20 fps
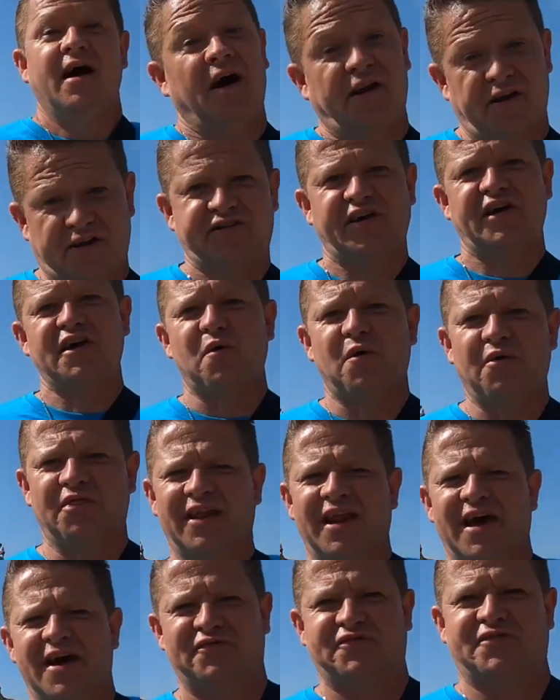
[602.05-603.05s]
And I'll see you on
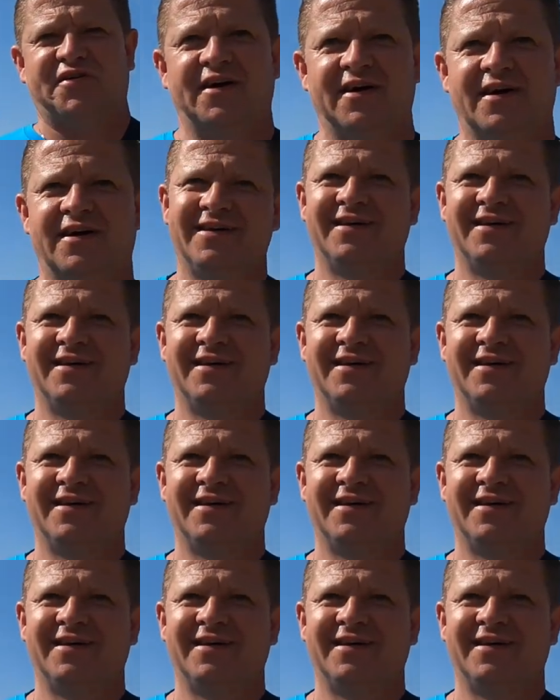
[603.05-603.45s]
the lift.